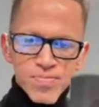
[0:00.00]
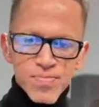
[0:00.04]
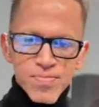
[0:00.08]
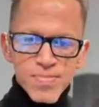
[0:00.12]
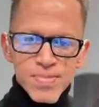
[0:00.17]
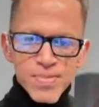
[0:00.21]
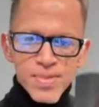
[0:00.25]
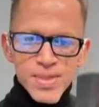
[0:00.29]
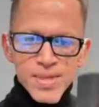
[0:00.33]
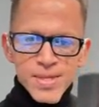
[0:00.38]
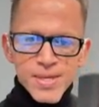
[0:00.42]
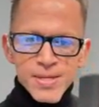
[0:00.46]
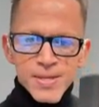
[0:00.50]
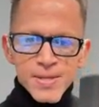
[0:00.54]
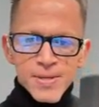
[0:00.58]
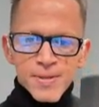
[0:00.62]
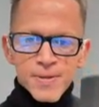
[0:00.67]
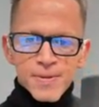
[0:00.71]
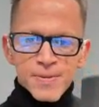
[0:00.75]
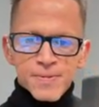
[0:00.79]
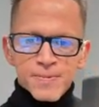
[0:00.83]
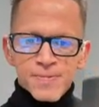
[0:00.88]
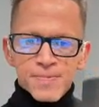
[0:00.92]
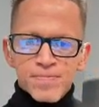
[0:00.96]

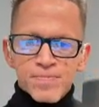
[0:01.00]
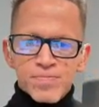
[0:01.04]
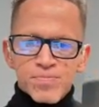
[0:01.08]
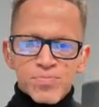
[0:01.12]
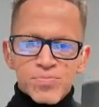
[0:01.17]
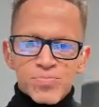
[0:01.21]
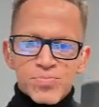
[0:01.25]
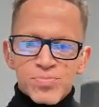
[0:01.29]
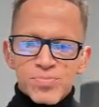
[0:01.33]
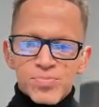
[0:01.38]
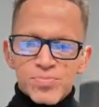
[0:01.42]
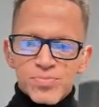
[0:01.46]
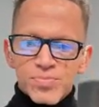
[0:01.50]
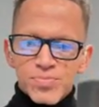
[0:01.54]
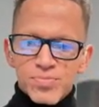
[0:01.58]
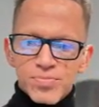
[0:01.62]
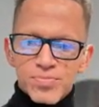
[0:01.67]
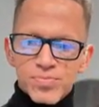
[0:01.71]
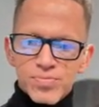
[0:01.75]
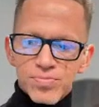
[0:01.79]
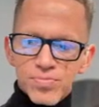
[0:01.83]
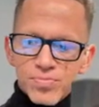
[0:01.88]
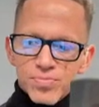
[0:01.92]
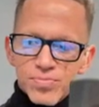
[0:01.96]

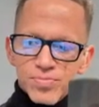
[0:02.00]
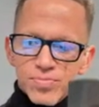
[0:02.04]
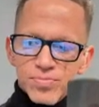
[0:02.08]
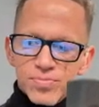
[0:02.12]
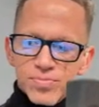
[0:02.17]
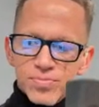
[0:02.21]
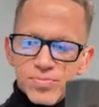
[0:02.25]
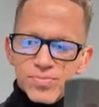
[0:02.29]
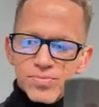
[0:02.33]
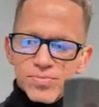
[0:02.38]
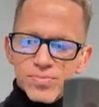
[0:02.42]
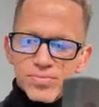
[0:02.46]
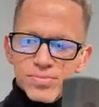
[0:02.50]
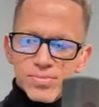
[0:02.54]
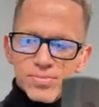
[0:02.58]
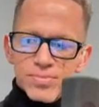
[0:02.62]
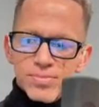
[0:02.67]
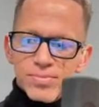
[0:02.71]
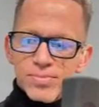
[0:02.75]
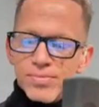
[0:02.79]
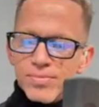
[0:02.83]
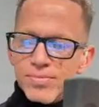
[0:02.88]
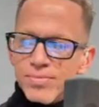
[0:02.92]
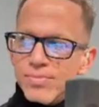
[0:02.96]

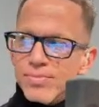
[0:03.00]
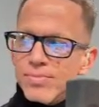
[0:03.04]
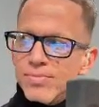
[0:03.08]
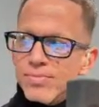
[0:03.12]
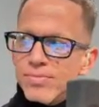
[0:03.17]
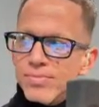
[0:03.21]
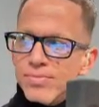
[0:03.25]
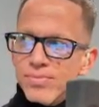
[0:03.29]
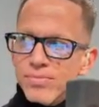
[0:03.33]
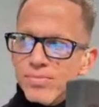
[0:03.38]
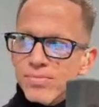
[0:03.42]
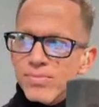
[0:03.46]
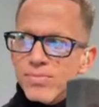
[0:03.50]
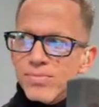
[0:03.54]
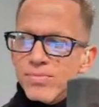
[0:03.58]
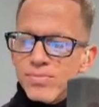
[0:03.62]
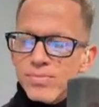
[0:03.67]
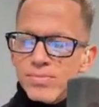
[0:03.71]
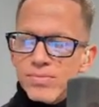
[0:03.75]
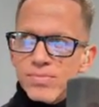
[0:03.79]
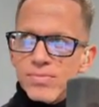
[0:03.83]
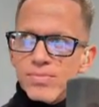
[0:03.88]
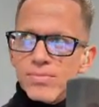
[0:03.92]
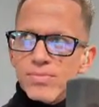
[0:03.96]

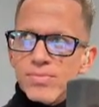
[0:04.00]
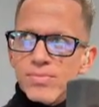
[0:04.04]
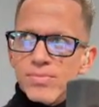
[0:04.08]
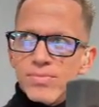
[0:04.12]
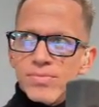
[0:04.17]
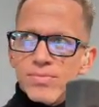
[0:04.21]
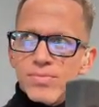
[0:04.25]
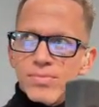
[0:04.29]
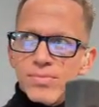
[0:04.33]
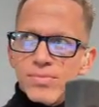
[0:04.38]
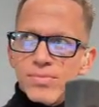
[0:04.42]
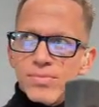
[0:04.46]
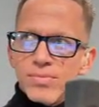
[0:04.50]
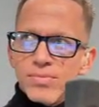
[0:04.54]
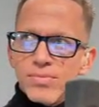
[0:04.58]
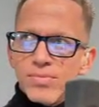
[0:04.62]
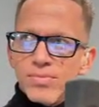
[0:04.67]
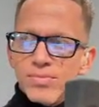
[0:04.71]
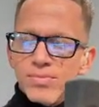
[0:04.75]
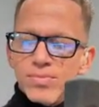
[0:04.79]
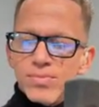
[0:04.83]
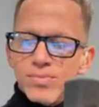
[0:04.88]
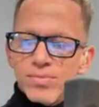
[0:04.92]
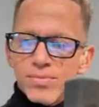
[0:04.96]

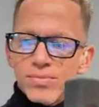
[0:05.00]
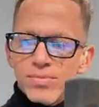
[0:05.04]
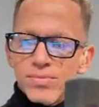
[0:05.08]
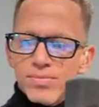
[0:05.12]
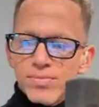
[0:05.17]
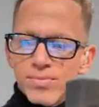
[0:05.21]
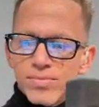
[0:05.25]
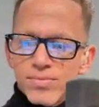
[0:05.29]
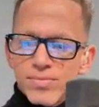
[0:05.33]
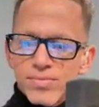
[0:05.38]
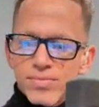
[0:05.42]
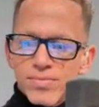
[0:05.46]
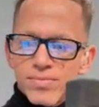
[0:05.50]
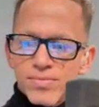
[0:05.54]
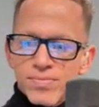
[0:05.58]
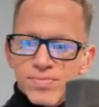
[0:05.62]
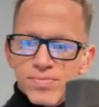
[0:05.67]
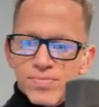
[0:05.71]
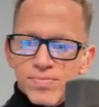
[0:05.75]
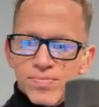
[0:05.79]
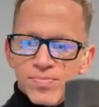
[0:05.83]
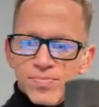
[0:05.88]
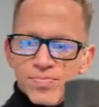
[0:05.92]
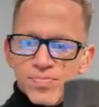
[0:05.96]

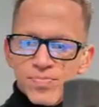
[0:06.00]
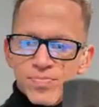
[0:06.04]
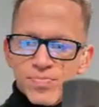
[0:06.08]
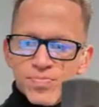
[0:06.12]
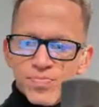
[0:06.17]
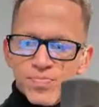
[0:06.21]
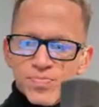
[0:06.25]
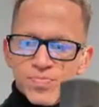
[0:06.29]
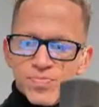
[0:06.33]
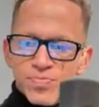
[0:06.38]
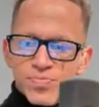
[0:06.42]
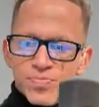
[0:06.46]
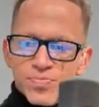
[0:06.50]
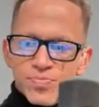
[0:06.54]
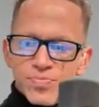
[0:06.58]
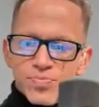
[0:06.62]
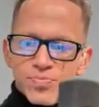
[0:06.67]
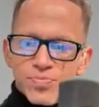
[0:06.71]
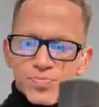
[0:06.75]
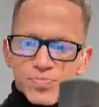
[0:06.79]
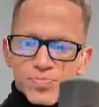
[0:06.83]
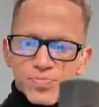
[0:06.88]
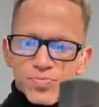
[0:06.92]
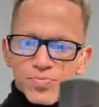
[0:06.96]

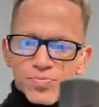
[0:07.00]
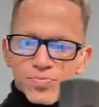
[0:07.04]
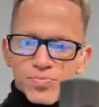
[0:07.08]
(silent)